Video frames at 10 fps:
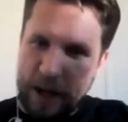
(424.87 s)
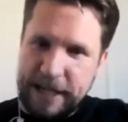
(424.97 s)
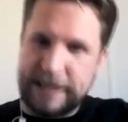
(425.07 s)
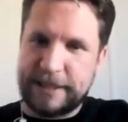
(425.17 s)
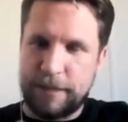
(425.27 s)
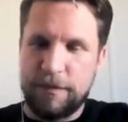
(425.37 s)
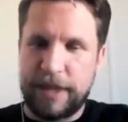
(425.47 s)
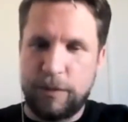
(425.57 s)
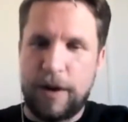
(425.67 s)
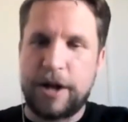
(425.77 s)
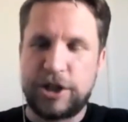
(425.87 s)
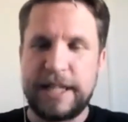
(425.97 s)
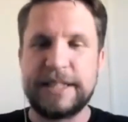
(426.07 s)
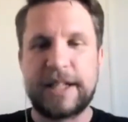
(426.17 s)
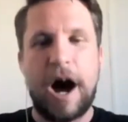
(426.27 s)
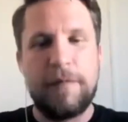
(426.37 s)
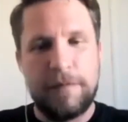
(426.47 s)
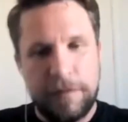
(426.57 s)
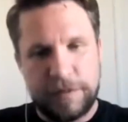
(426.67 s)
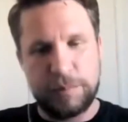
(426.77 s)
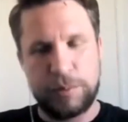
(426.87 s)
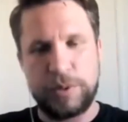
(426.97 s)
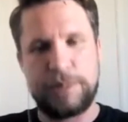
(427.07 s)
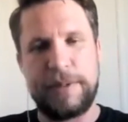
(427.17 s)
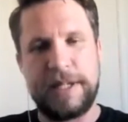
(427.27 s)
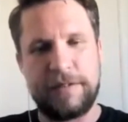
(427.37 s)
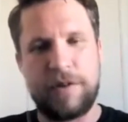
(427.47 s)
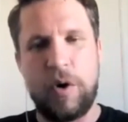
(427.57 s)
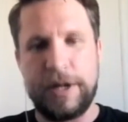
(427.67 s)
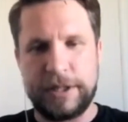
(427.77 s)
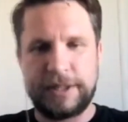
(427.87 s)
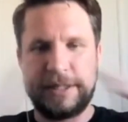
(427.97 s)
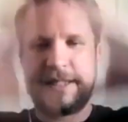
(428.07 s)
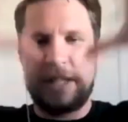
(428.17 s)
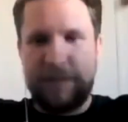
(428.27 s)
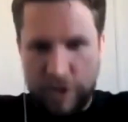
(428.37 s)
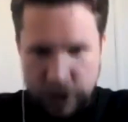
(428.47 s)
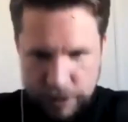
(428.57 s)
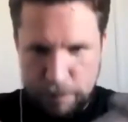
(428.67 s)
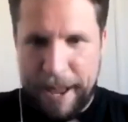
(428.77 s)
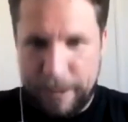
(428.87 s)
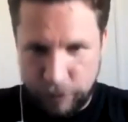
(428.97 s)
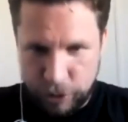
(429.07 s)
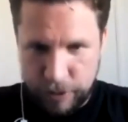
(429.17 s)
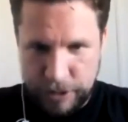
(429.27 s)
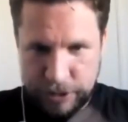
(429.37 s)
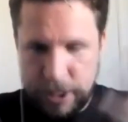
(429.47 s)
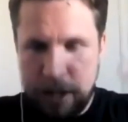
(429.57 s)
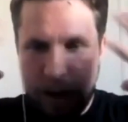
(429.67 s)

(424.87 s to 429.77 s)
is something where actually it's comfortable to be defined because it's giving you some boundaries.